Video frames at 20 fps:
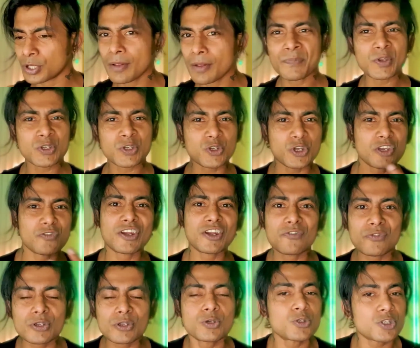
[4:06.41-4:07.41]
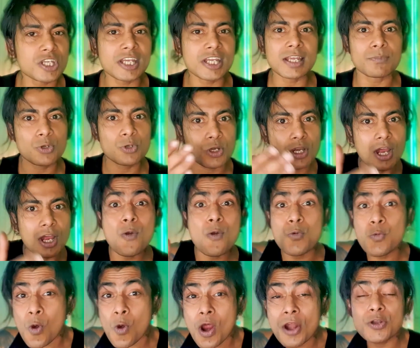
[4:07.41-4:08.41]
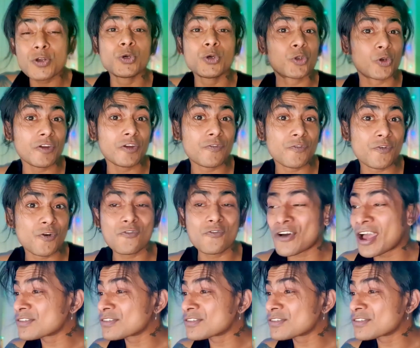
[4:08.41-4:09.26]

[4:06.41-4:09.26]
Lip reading: So even if to say them to count 1, 2, 3, 4, 5,